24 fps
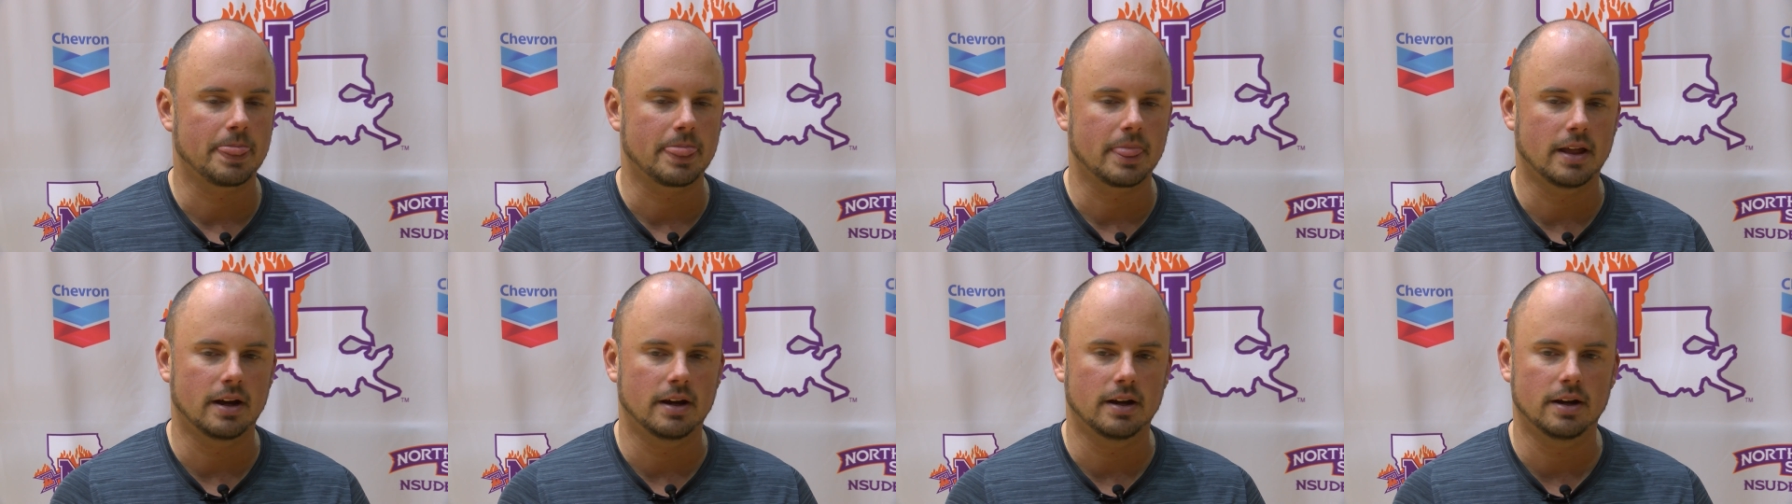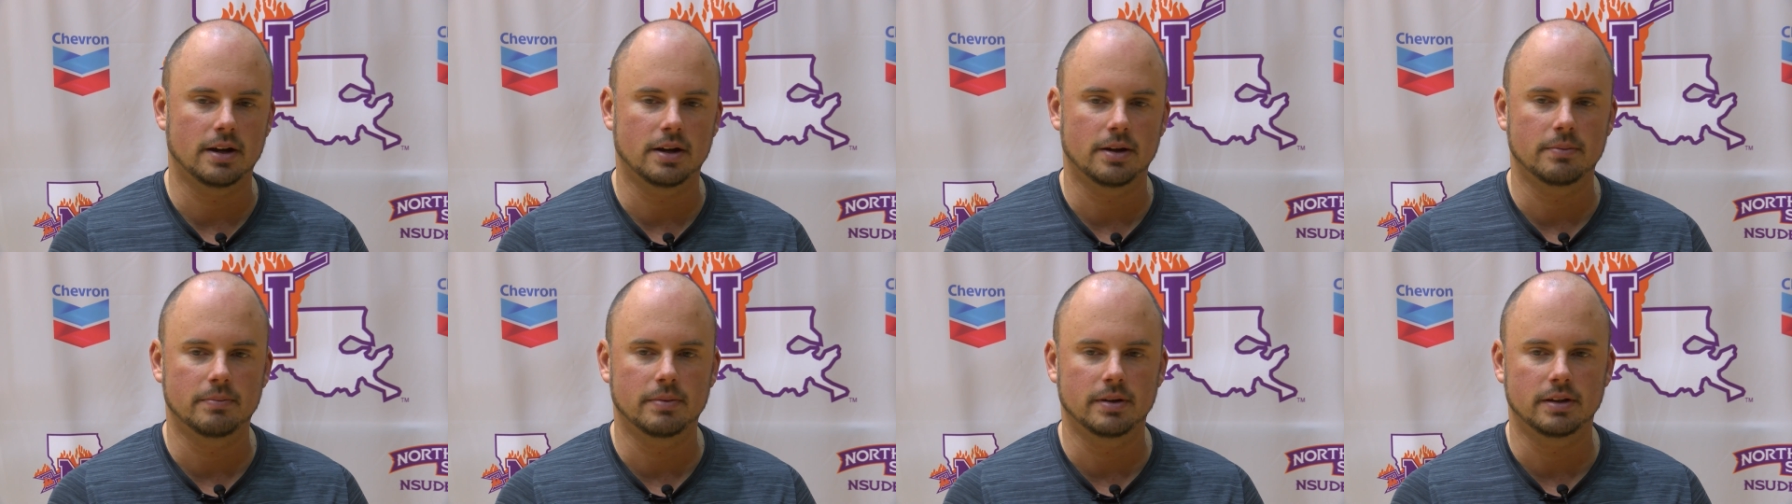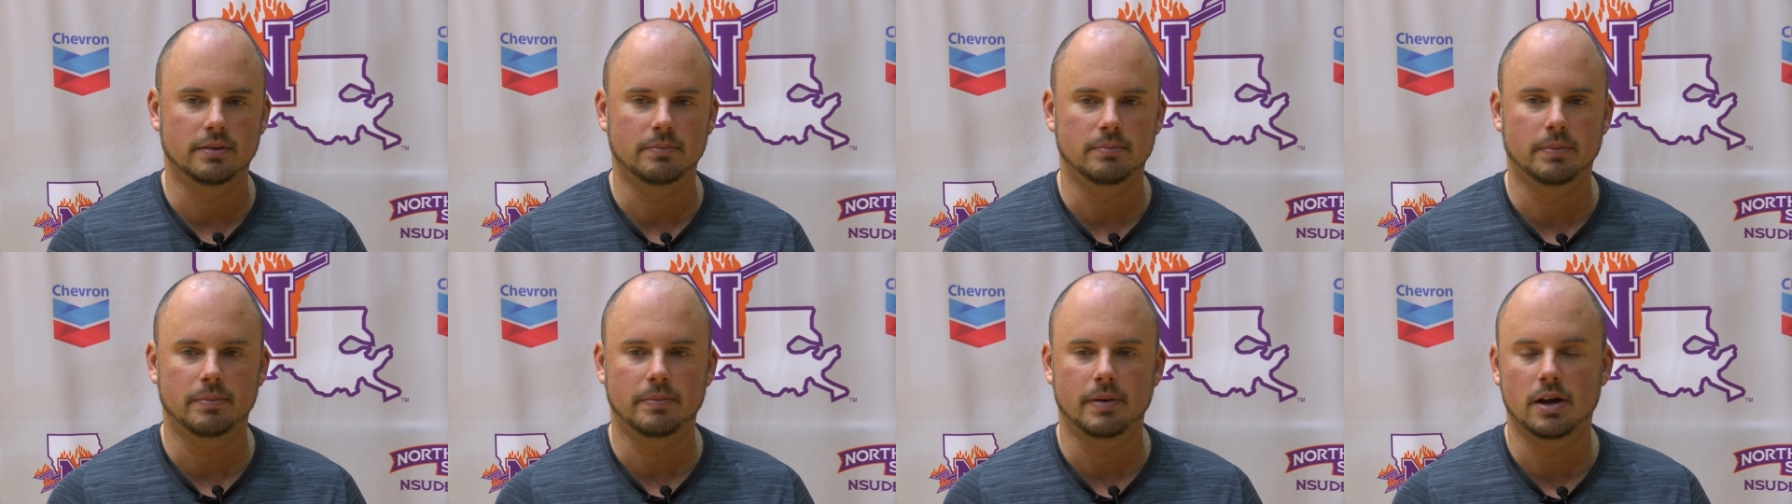
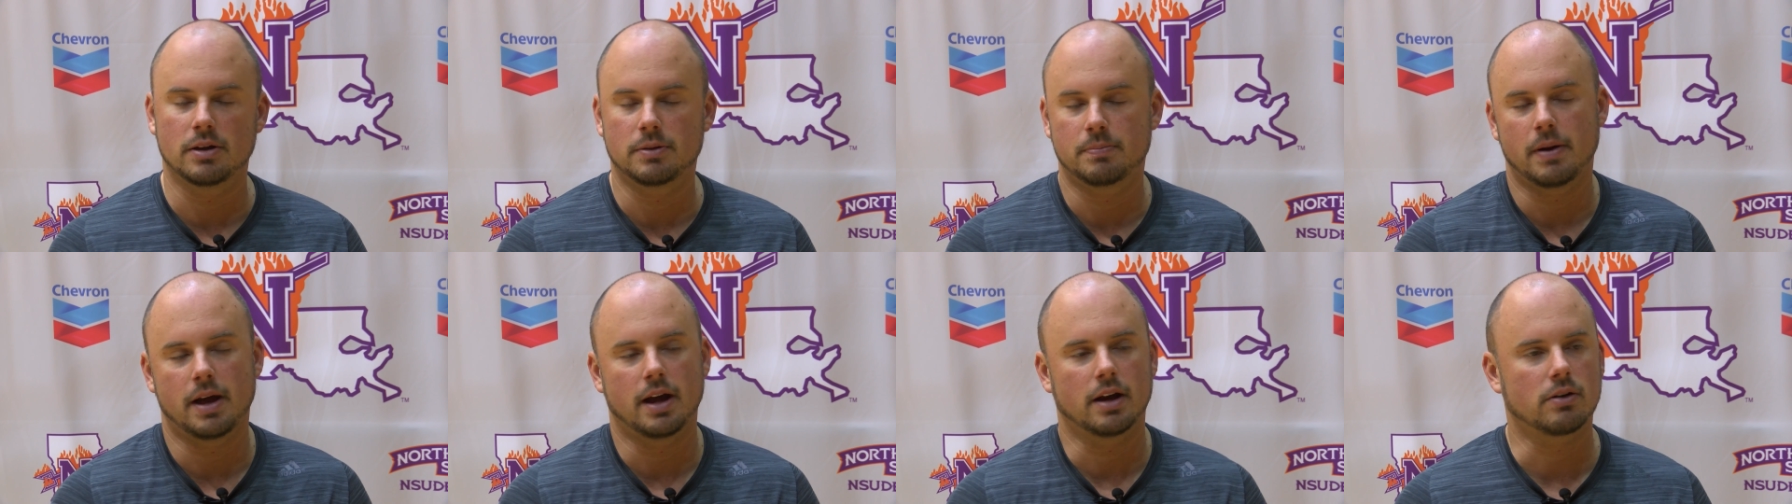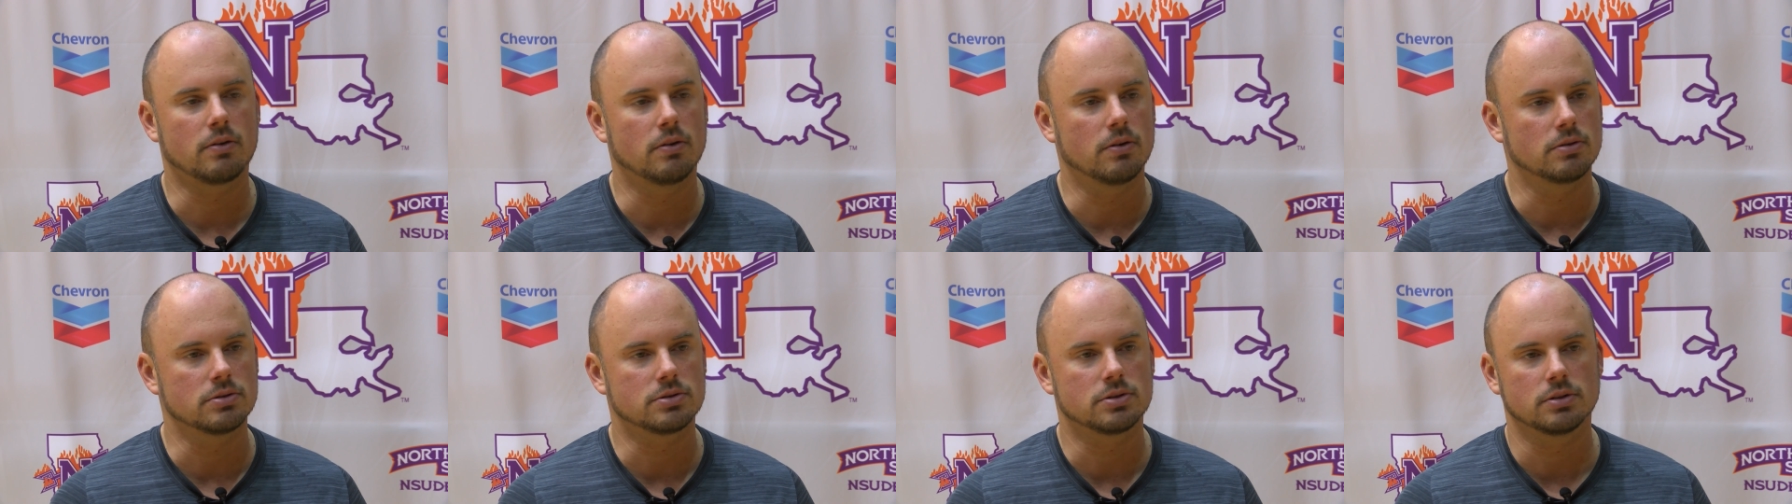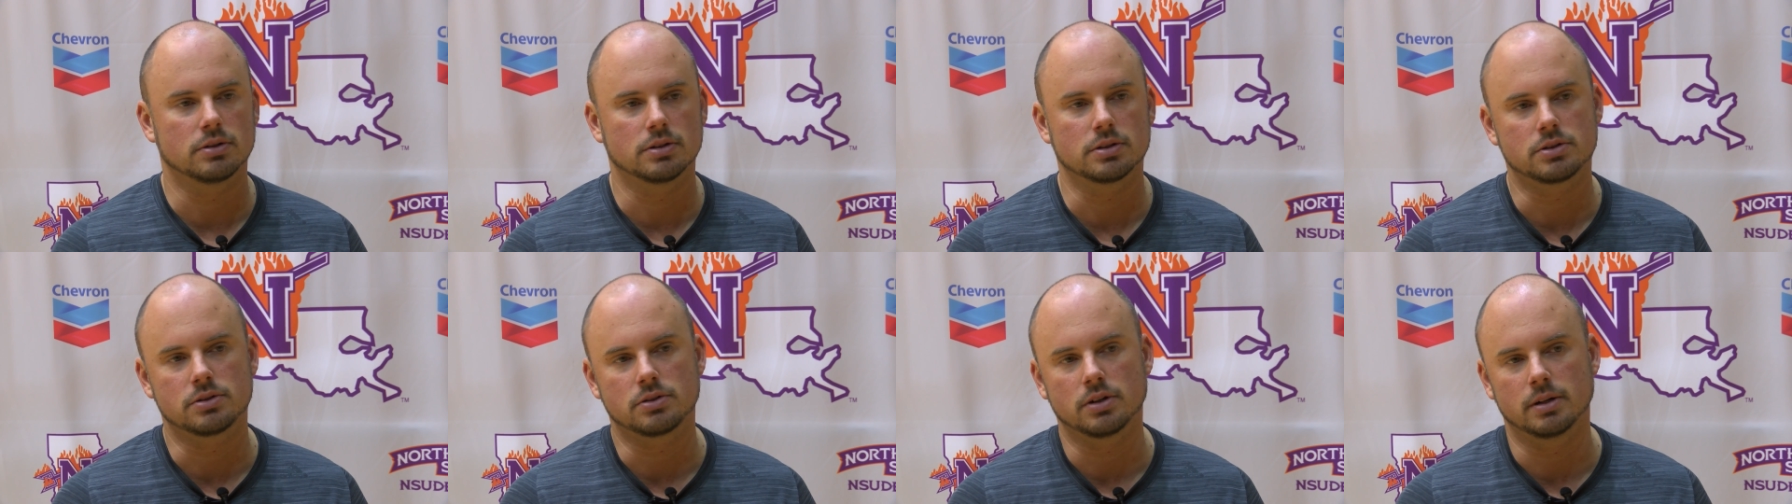but both backcourts
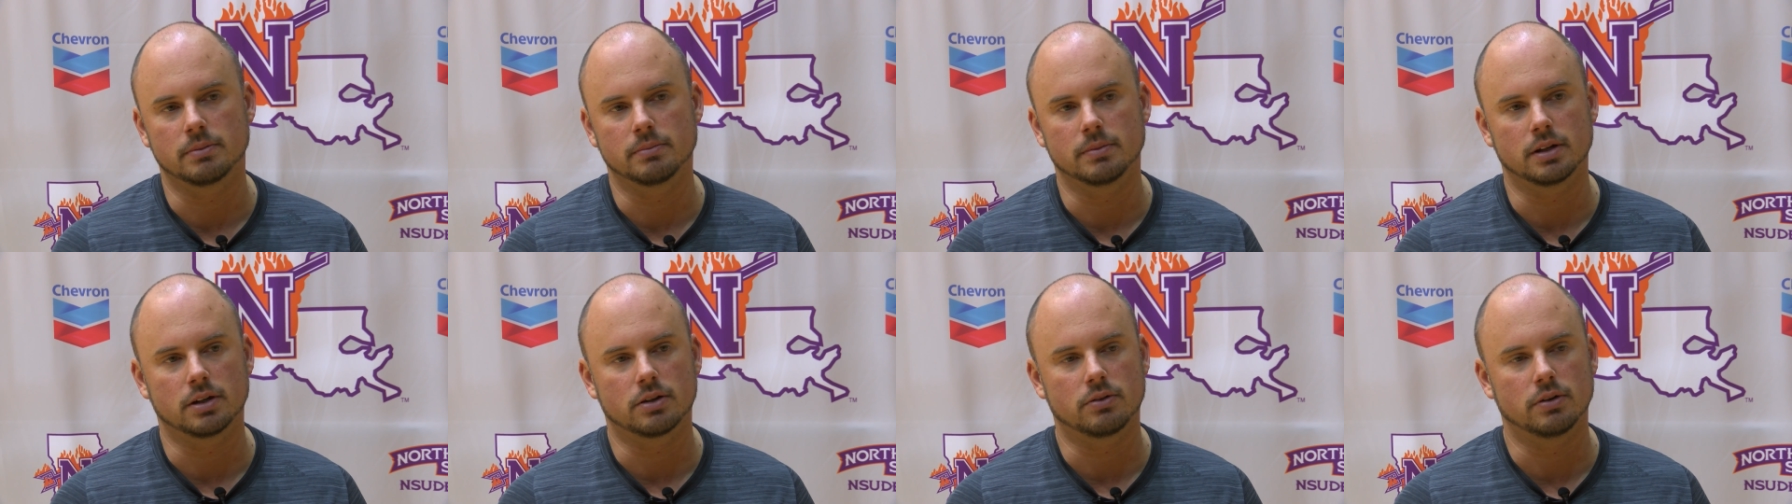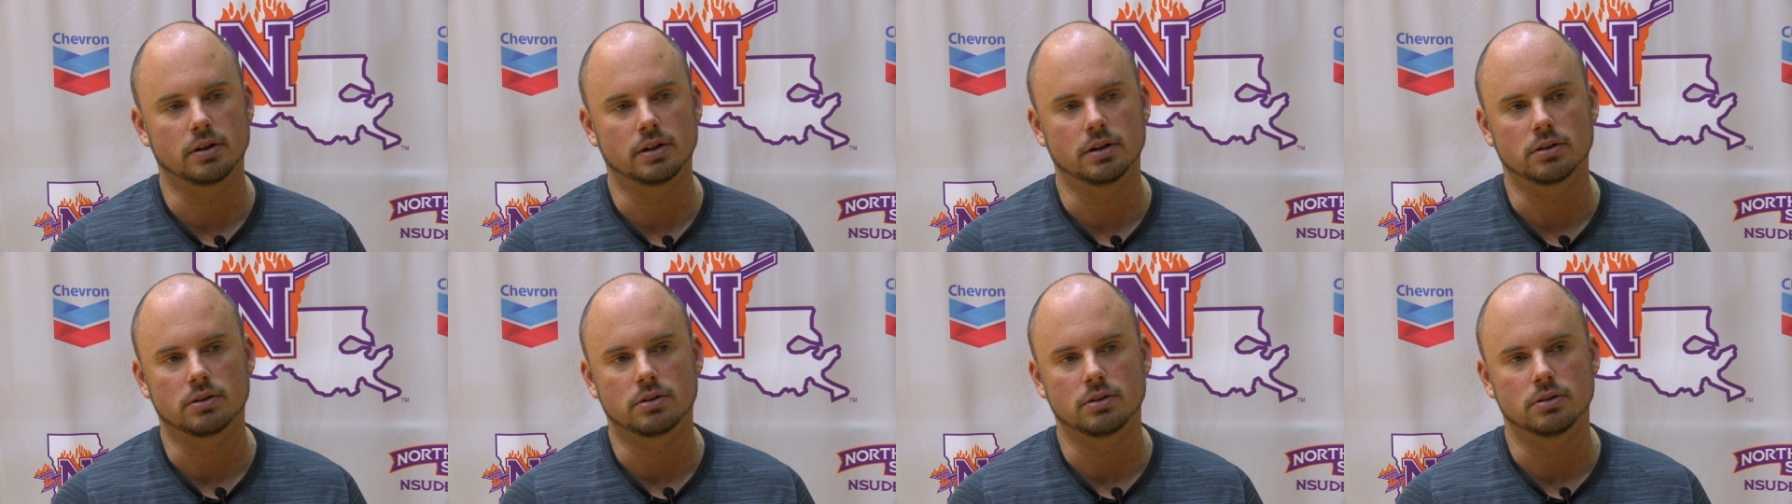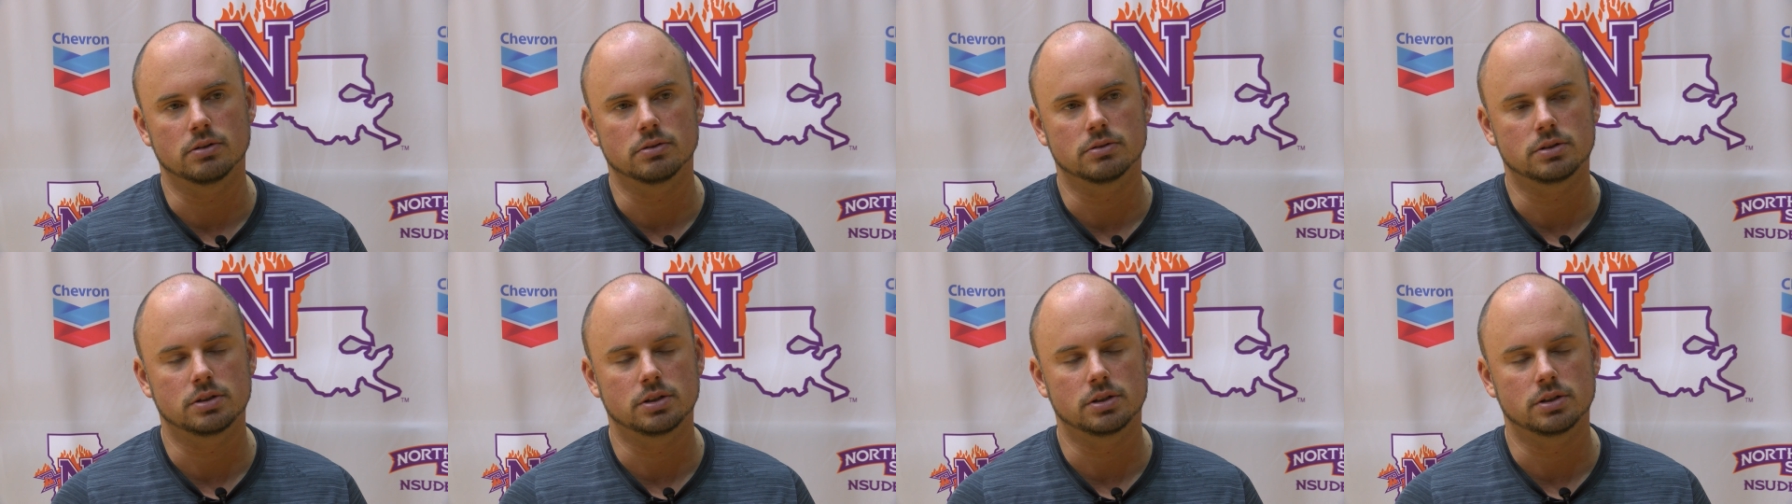are extremely critical